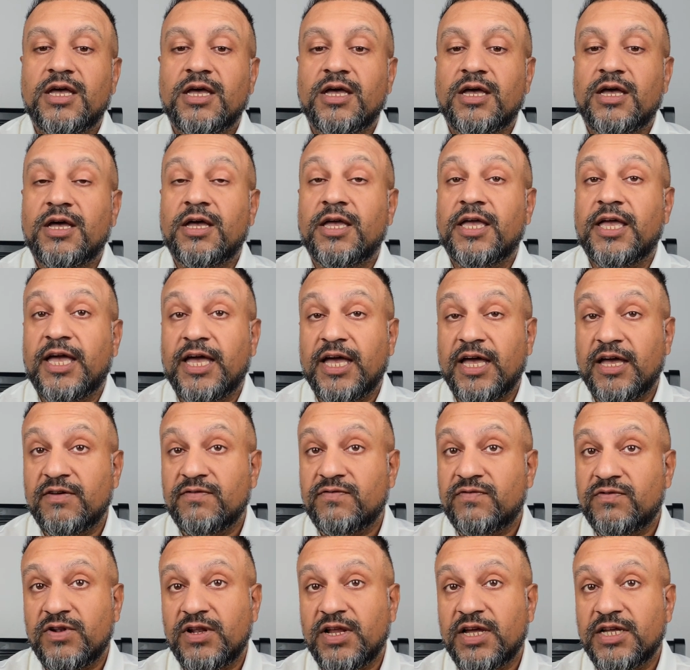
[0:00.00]
I
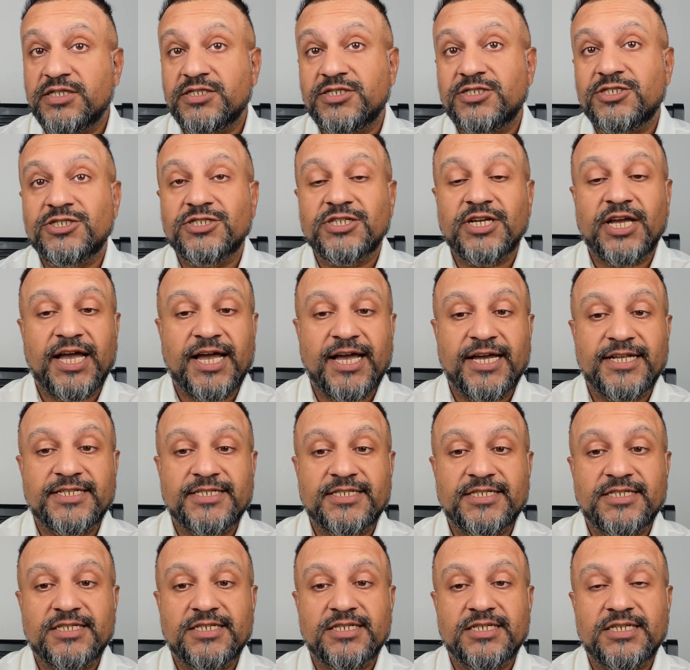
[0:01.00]
have lunch
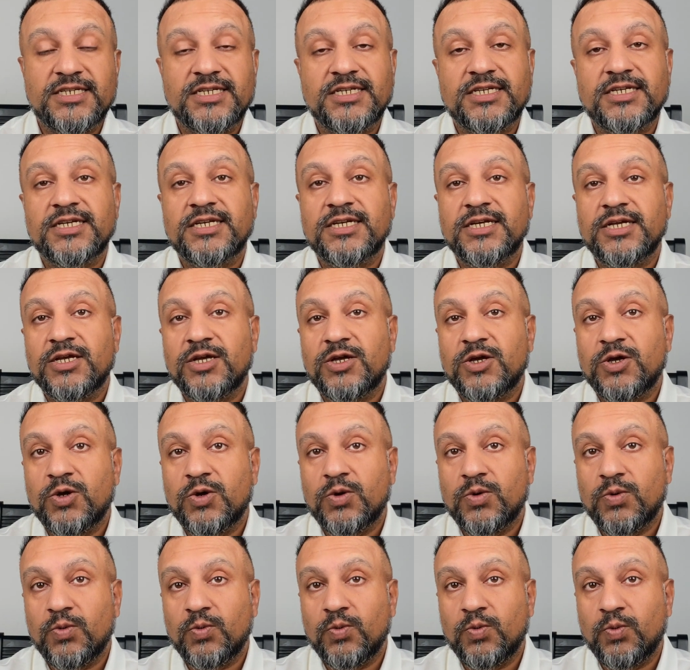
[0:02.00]
at
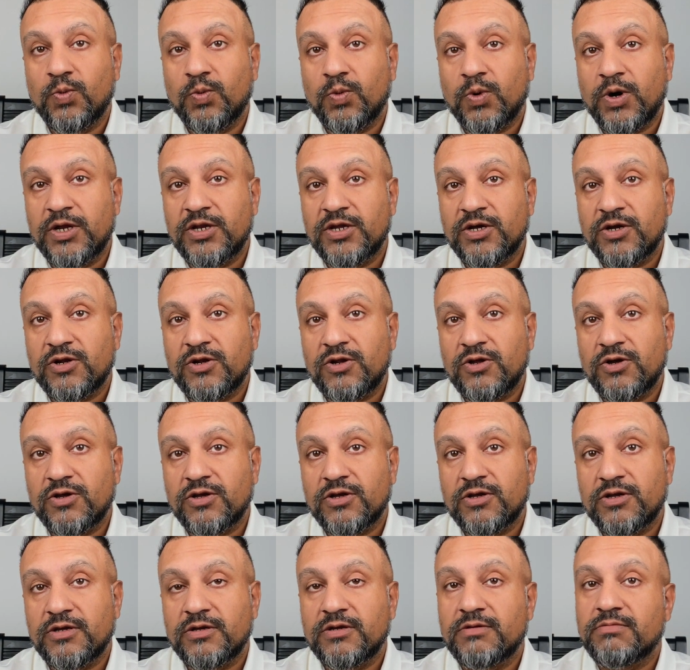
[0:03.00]
1
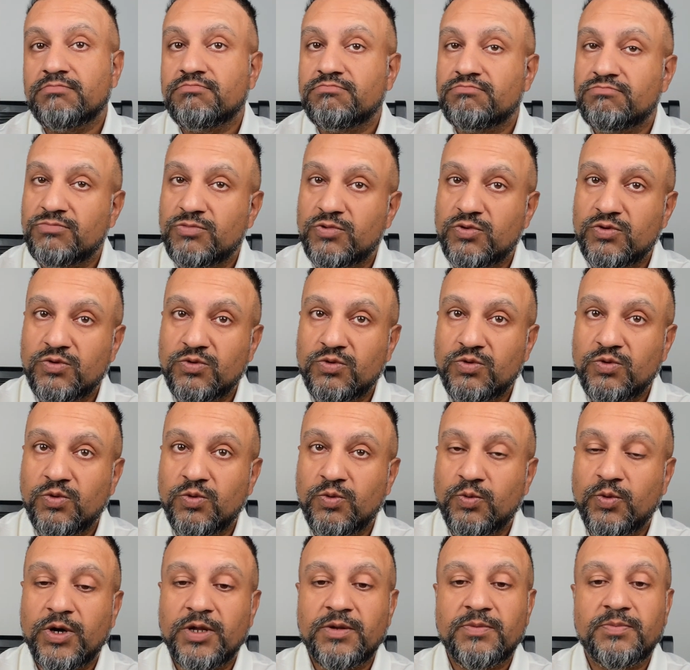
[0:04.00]
o'clock or
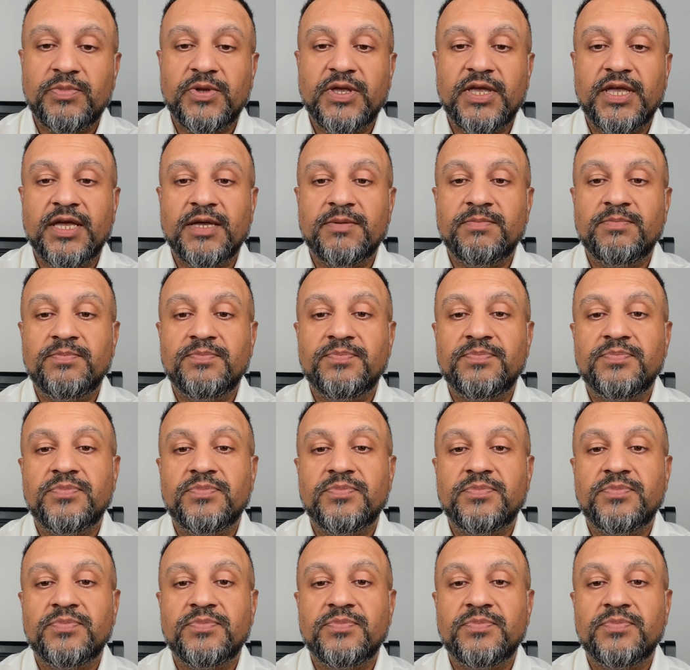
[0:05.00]
1 p.m.